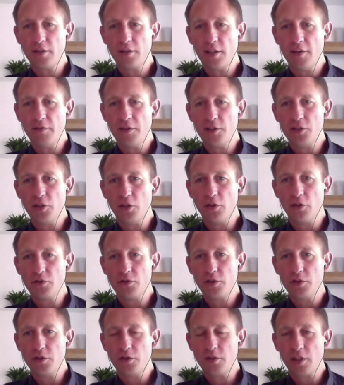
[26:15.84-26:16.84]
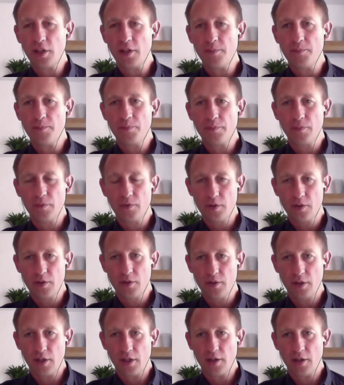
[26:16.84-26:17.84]
David Johns, who's
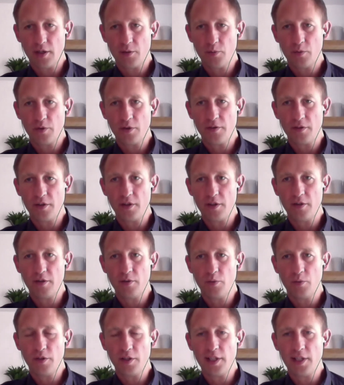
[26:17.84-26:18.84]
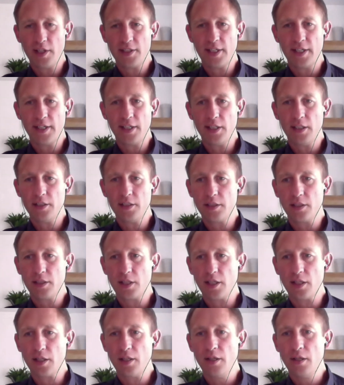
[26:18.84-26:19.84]
one of the attendees
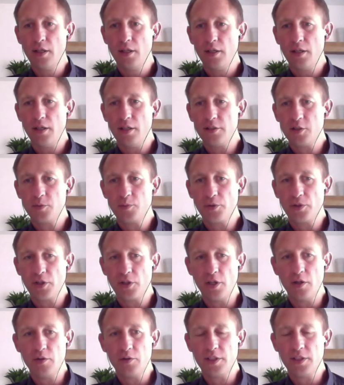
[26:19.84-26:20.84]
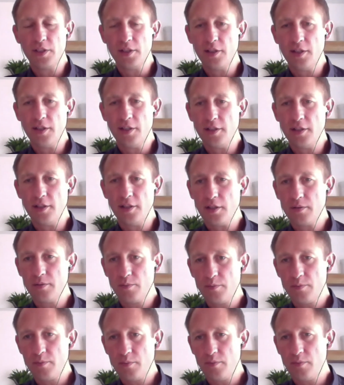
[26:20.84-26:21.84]
today, he just put a note in
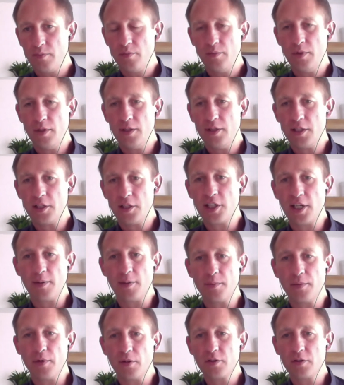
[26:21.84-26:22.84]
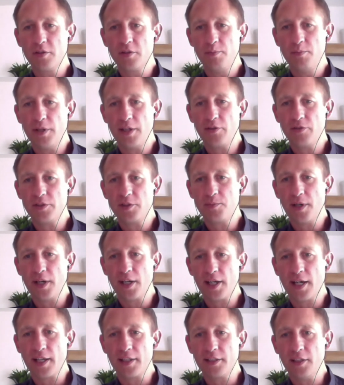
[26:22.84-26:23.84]
the chat box. Big
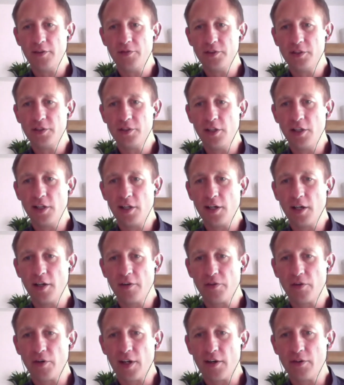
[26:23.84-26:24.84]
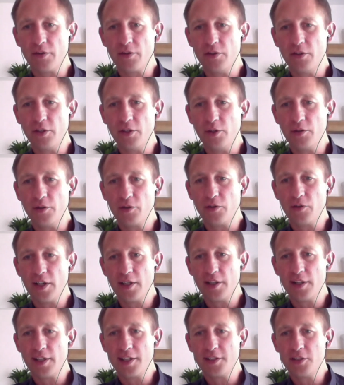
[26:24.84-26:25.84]
respect, Andy, for turning your life around and doing
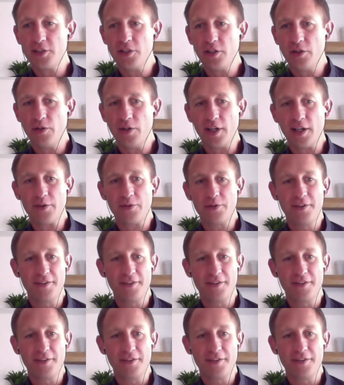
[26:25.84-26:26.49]
great things you do now.